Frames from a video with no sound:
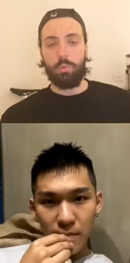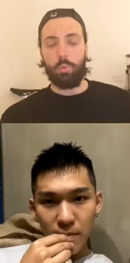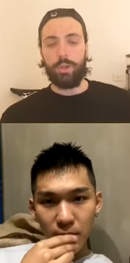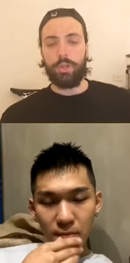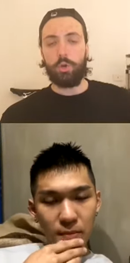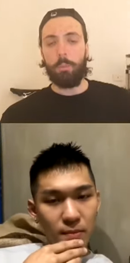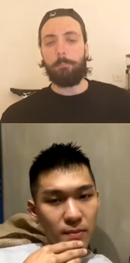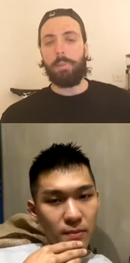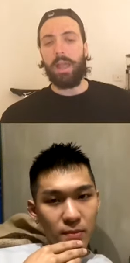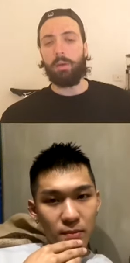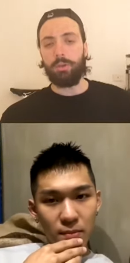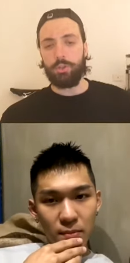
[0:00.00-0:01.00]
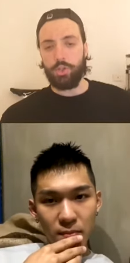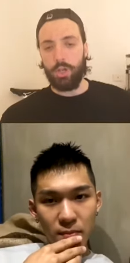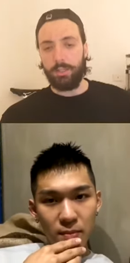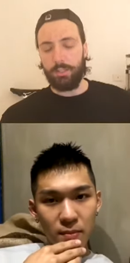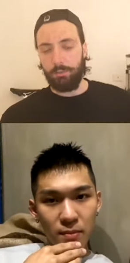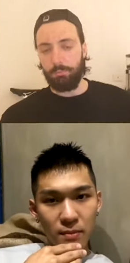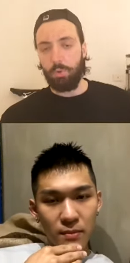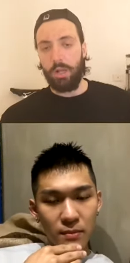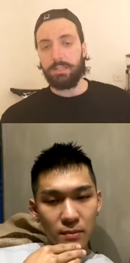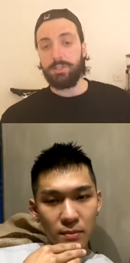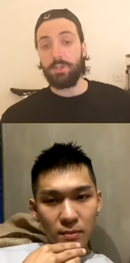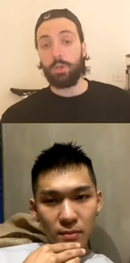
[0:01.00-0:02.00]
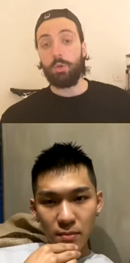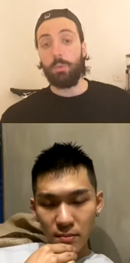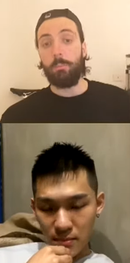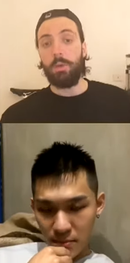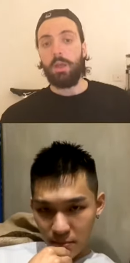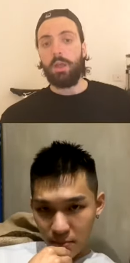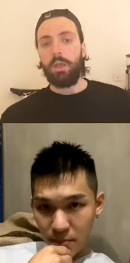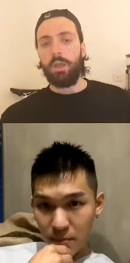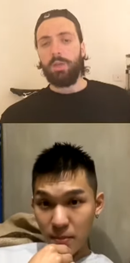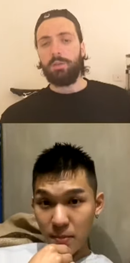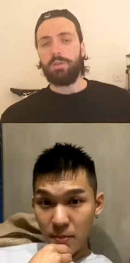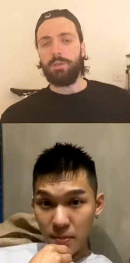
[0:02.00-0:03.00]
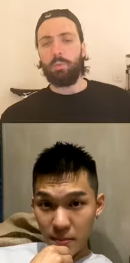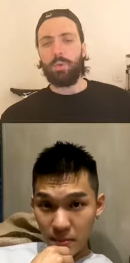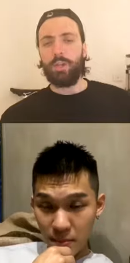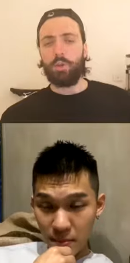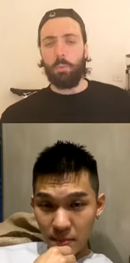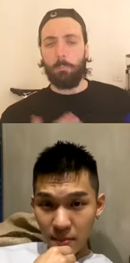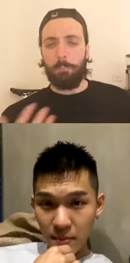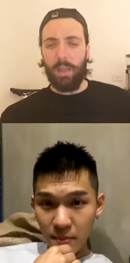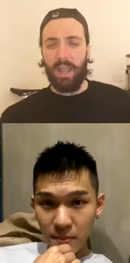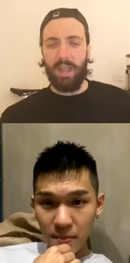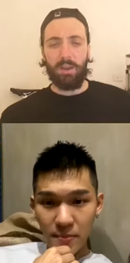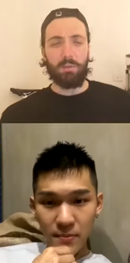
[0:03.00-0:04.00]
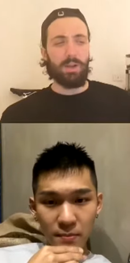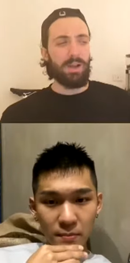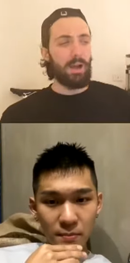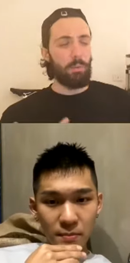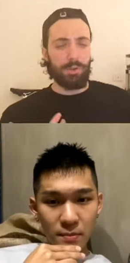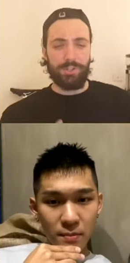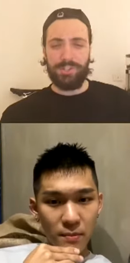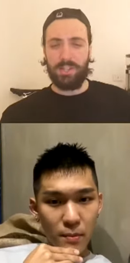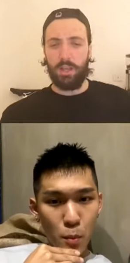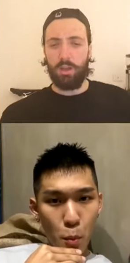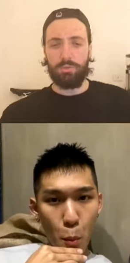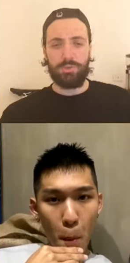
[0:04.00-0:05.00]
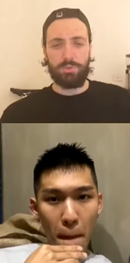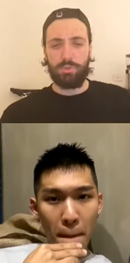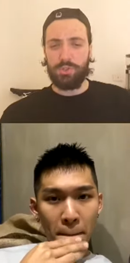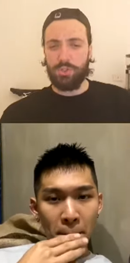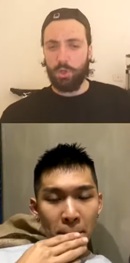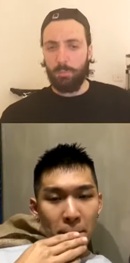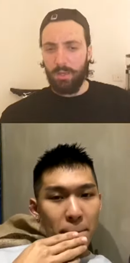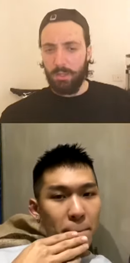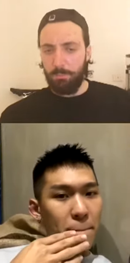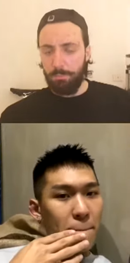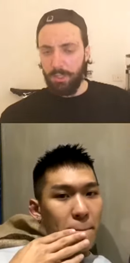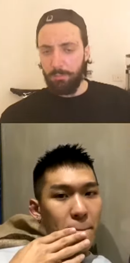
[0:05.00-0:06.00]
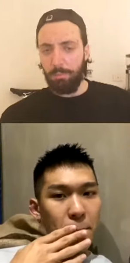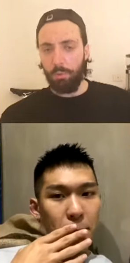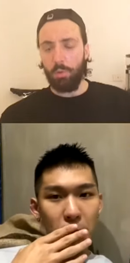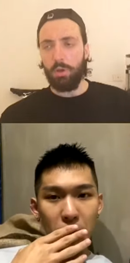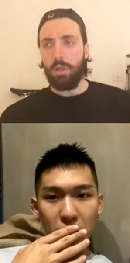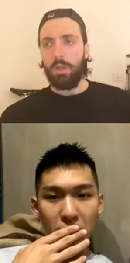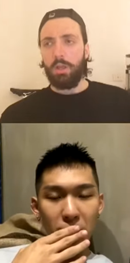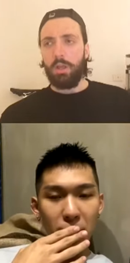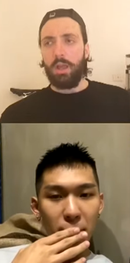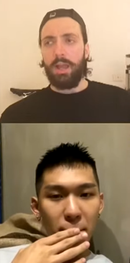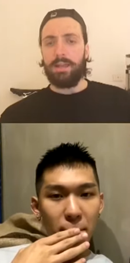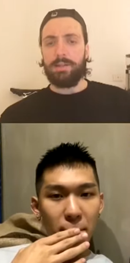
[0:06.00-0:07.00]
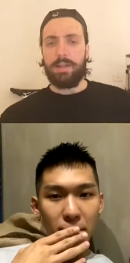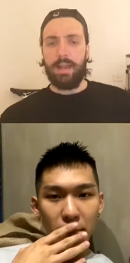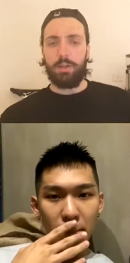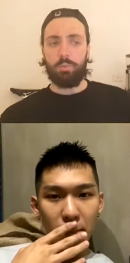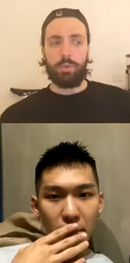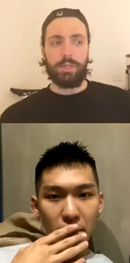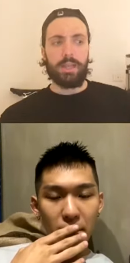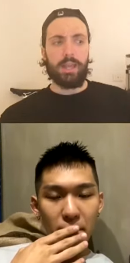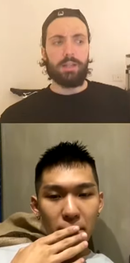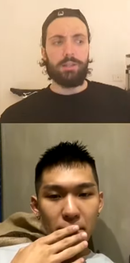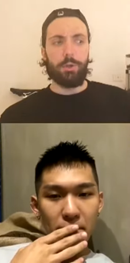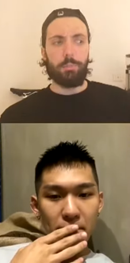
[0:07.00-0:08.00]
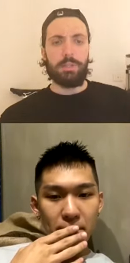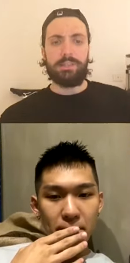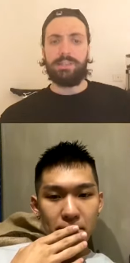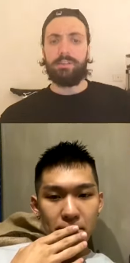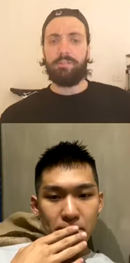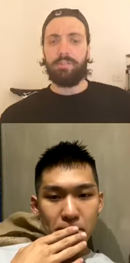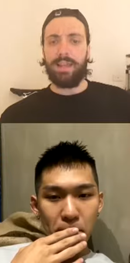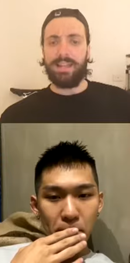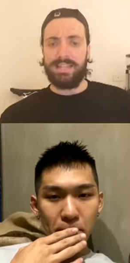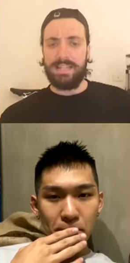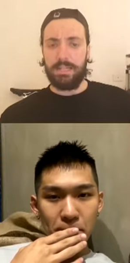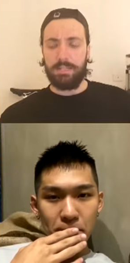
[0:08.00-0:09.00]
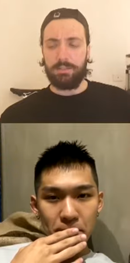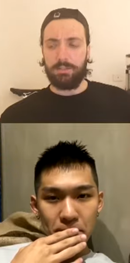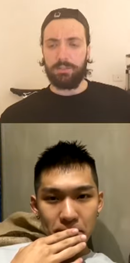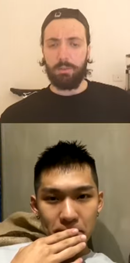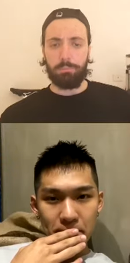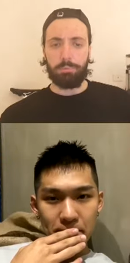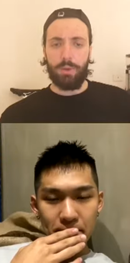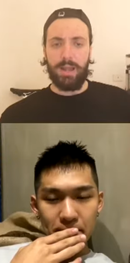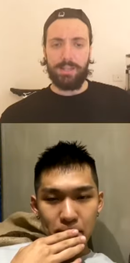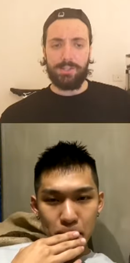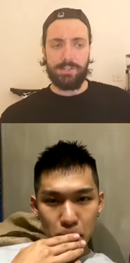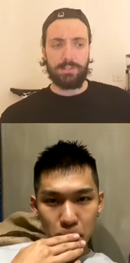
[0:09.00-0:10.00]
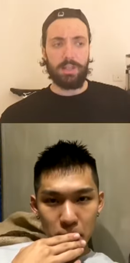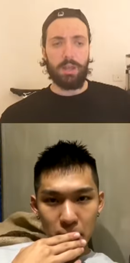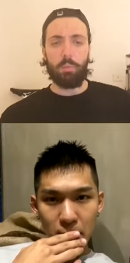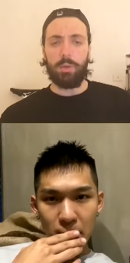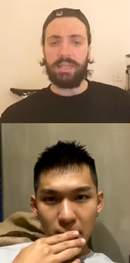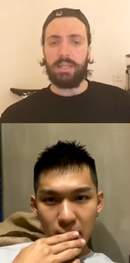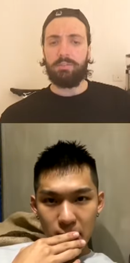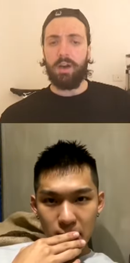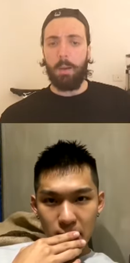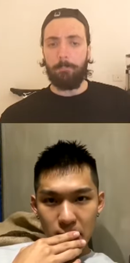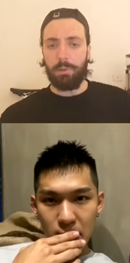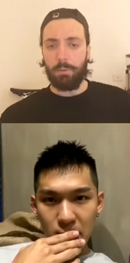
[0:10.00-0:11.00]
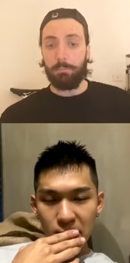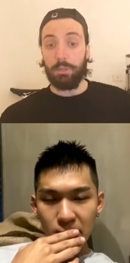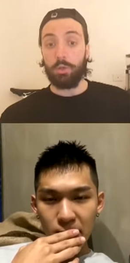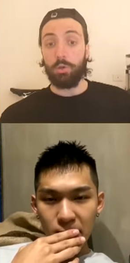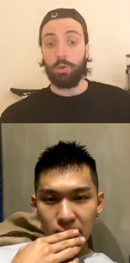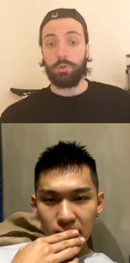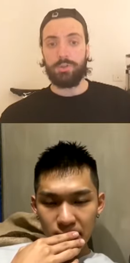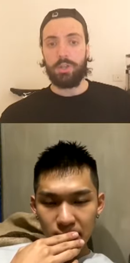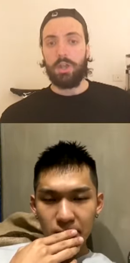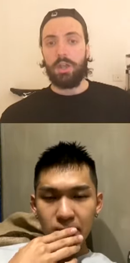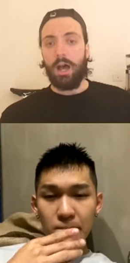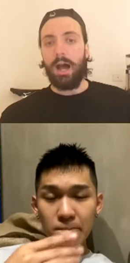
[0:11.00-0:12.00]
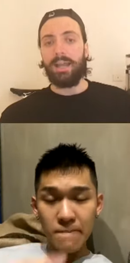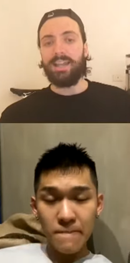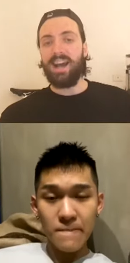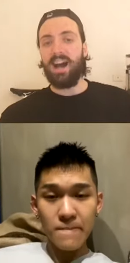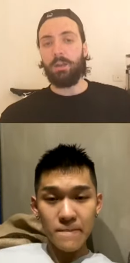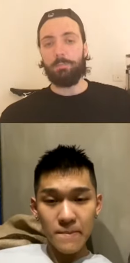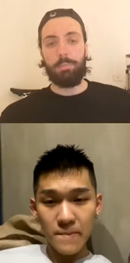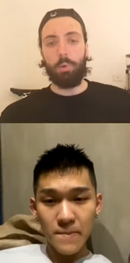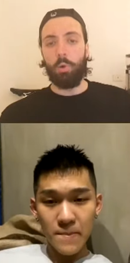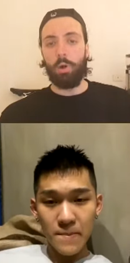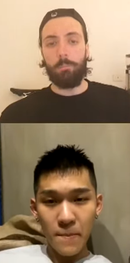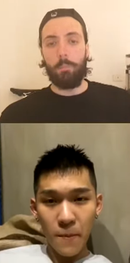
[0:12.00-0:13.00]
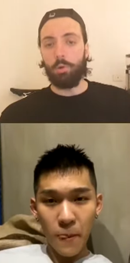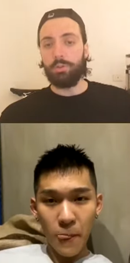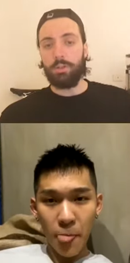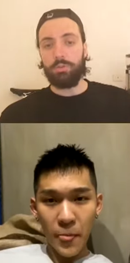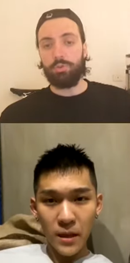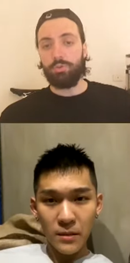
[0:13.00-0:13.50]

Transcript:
Speaker 1: We compare each other, right? There's a com- we compare ourselves to so many people, and then we get a little bit deflated, depressed, and we give up because I can't pour more than